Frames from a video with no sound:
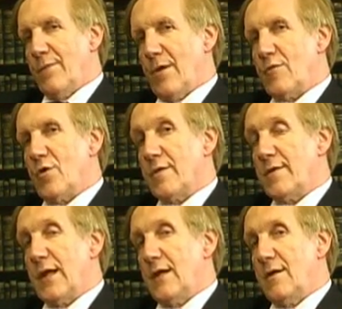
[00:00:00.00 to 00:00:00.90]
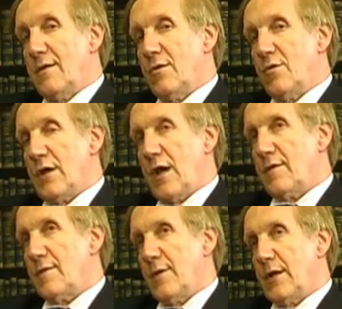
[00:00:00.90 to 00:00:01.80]
Of course, then you could
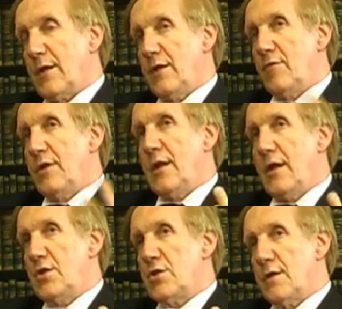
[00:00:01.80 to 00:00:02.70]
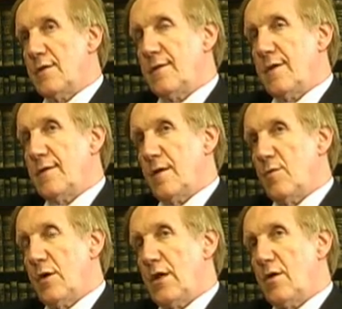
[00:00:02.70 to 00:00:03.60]
ask whether even nature is in
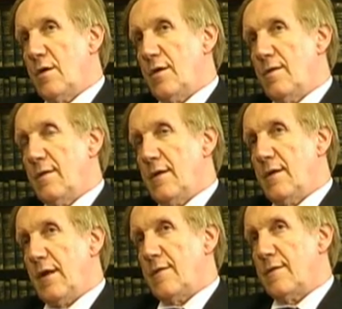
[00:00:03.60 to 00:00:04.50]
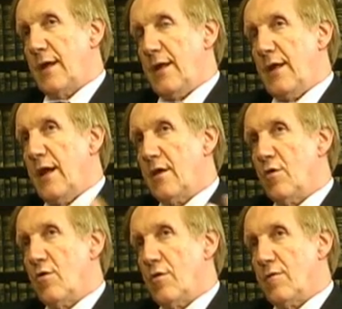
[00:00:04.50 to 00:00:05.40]
some way has an
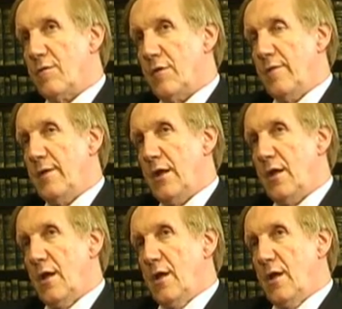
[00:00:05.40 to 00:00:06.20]
echo of free will,